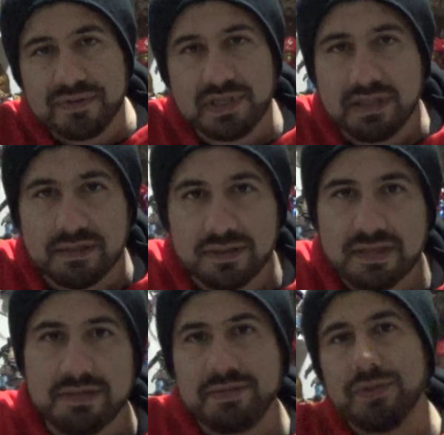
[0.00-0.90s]
was going to look
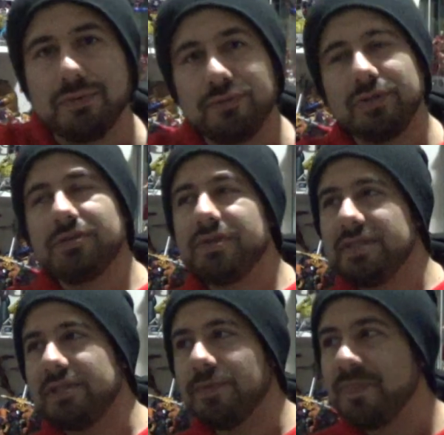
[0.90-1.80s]
so dreary,
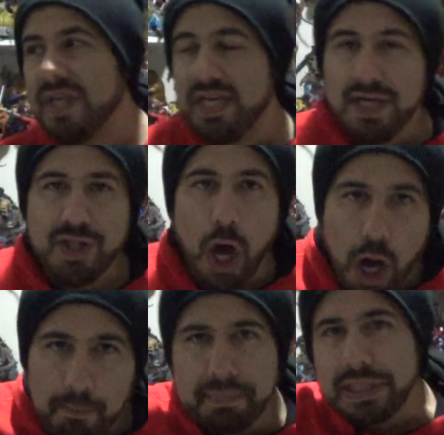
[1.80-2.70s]
so the
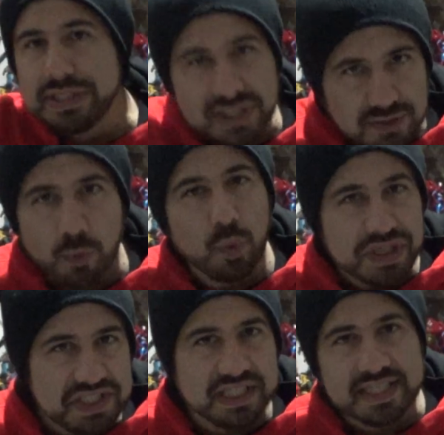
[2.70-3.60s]
ambience
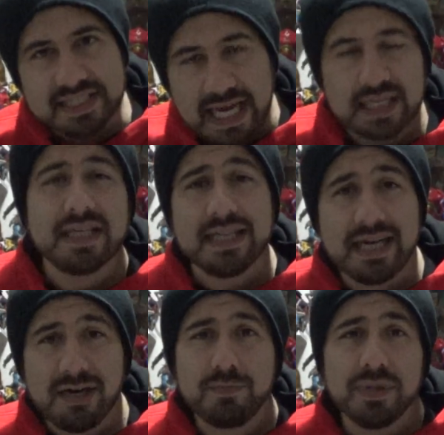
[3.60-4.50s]
wasn't exactly
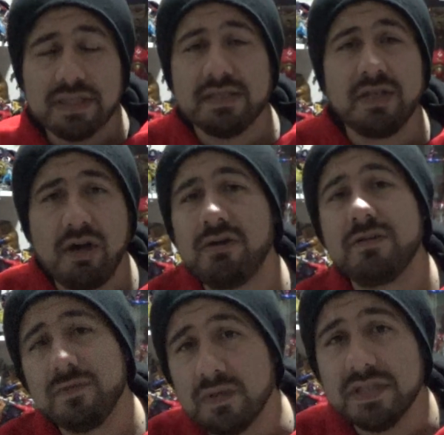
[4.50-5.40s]
there, but the
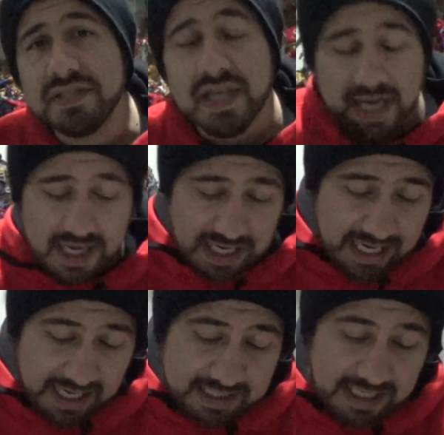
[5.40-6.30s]
heart was.
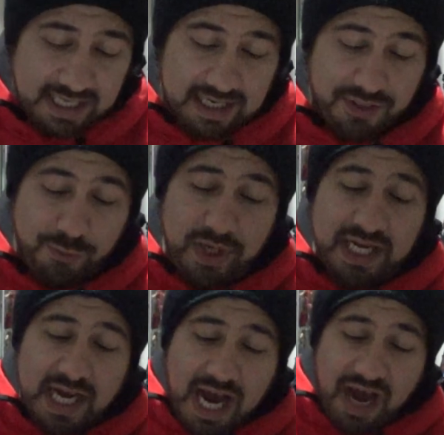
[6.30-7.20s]
And, uh,
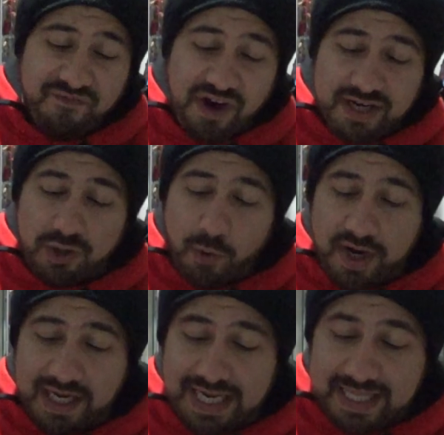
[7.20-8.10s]
three, I find
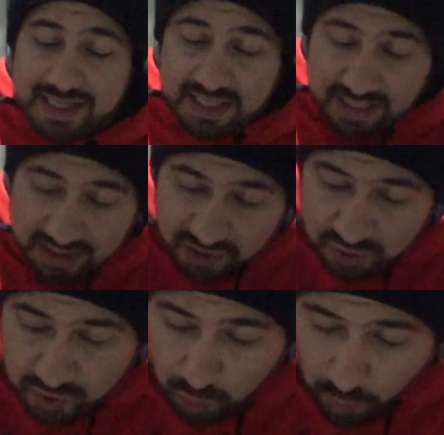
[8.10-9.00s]
going in the
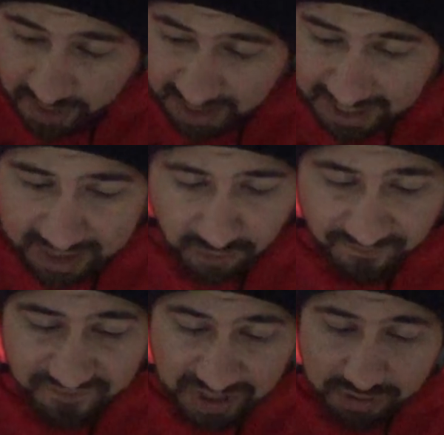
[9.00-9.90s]
Toy aisle,
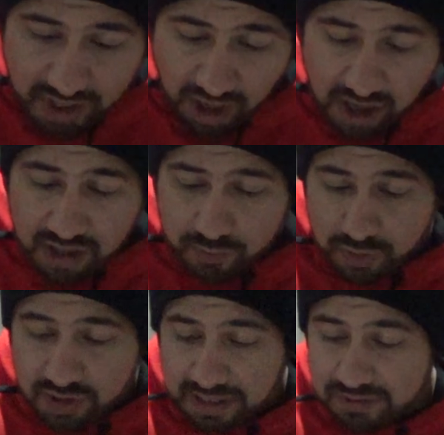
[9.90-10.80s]
very
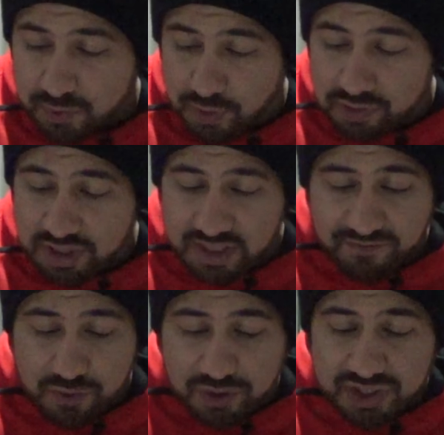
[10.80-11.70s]
awkward. I was wondering
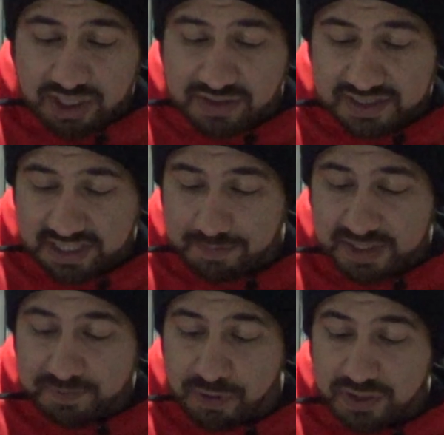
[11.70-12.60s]
if you share the same
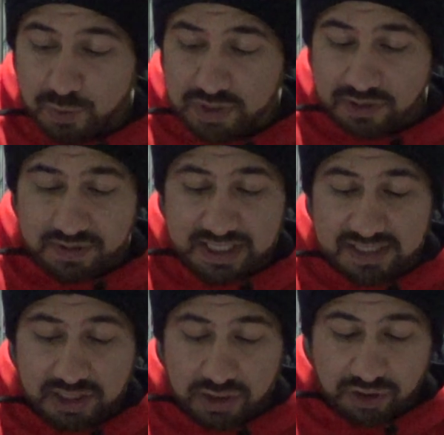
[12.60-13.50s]
experience with little
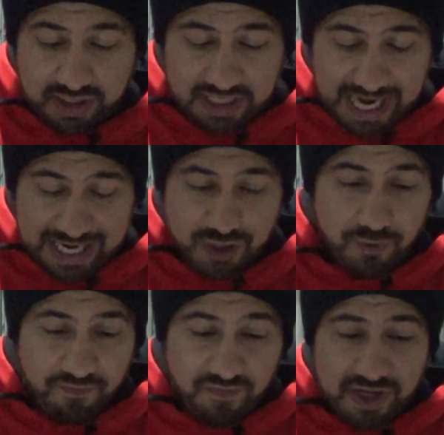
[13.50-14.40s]
kids looking at
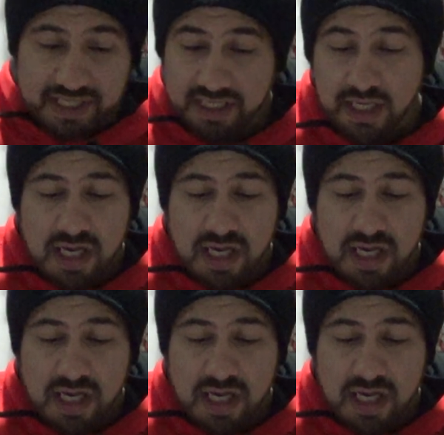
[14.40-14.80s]
you funny.